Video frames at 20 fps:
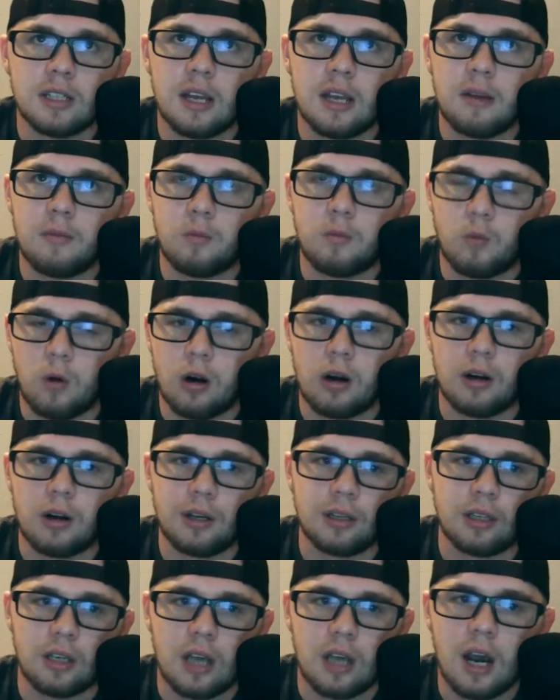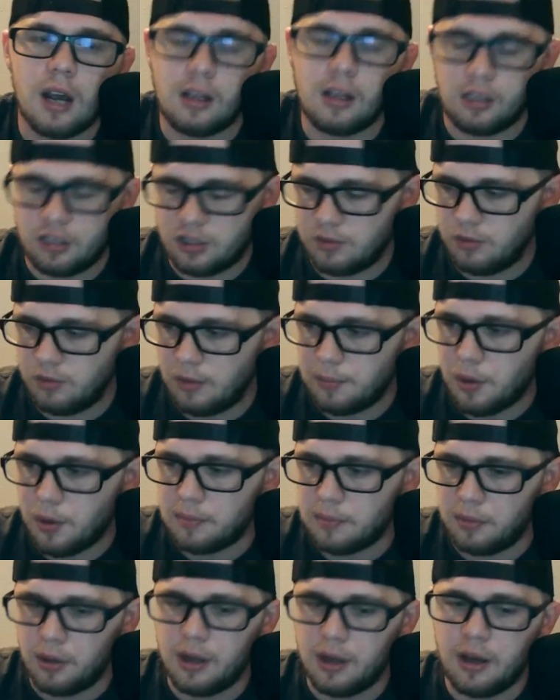They were in the college
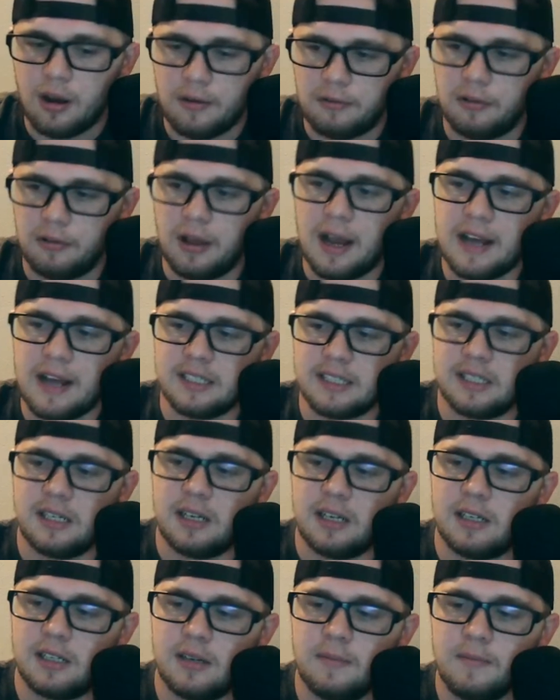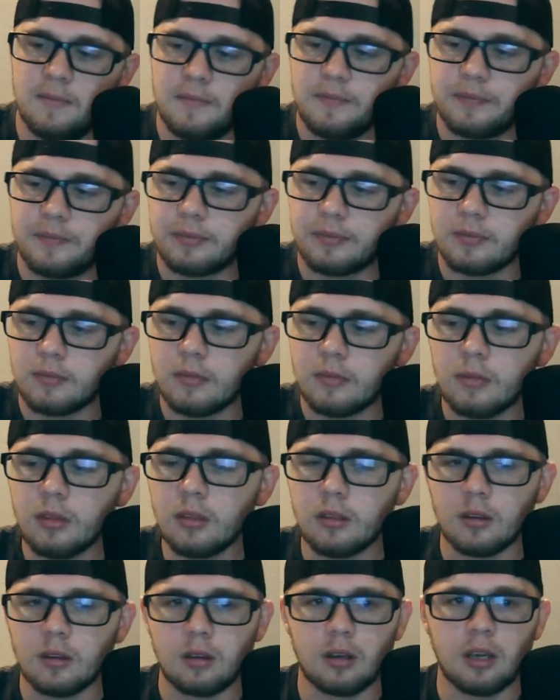football playoff last season,
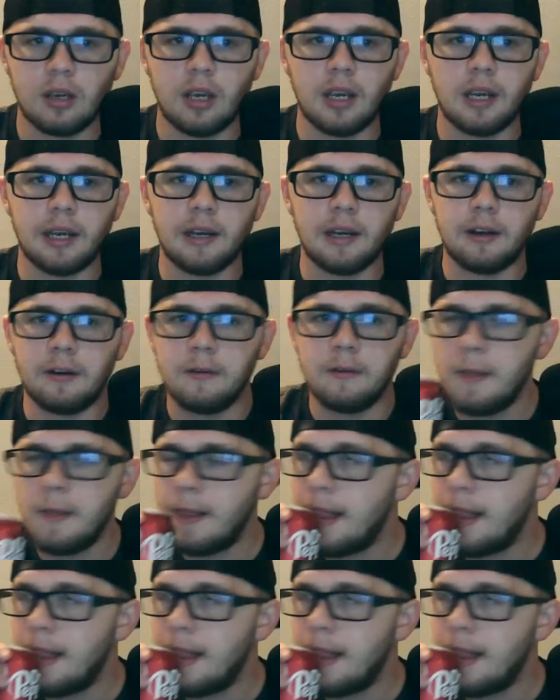and